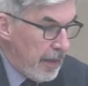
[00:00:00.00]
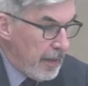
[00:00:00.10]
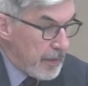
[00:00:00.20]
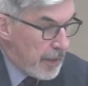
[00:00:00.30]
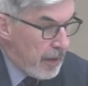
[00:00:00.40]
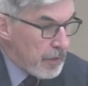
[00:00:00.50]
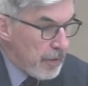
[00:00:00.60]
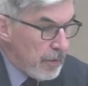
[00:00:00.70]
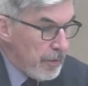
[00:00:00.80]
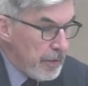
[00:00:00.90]
Is
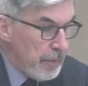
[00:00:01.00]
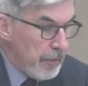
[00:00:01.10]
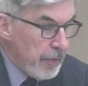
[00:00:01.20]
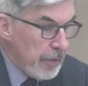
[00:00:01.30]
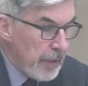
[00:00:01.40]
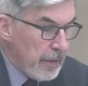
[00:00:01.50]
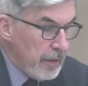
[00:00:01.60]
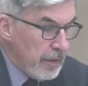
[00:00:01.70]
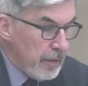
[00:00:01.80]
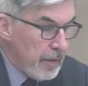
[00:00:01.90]
council going to be ruling
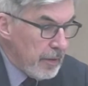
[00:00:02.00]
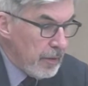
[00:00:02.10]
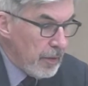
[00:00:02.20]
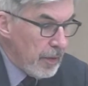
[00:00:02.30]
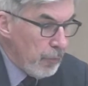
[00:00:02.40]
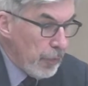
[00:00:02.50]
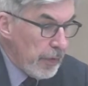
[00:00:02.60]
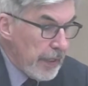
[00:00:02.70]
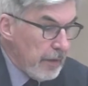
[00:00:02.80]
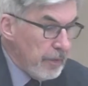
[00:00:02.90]
out
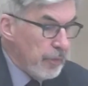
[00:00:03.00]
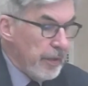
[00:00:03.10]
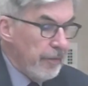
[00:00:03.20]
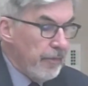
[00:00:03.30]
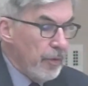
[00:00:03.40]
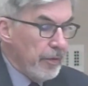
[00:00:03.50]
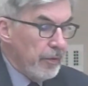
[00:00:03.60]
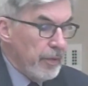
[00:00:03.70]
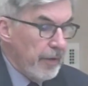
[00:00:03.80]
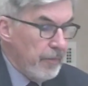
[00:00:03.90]
24th,
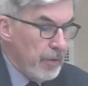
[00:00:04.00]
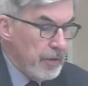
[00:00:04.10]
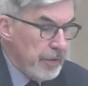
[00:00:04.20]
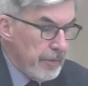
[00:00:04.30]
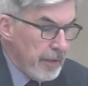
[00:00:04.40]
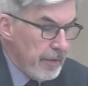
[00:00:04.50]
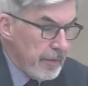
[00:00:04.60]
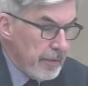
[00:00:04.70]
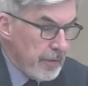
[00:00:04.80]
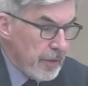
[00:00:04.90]
24th, or
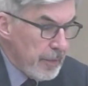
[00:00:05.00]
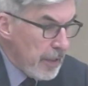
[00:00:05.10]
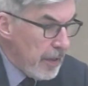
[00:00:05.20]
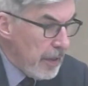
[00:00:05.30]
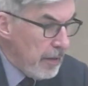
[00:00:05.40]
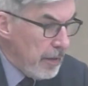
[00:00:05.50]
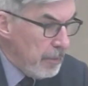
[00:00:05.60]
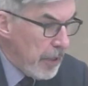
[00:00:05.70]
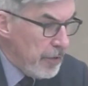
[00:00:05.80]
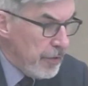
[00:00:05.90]
other termini on
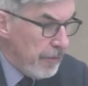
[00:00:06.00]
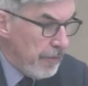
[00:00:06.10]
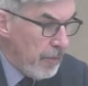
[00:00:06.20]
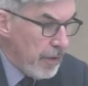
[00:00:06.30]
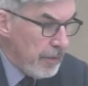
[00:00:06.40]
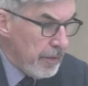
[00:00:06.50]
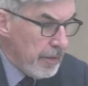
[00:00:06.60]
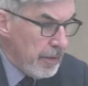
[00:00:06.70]
March the 4th?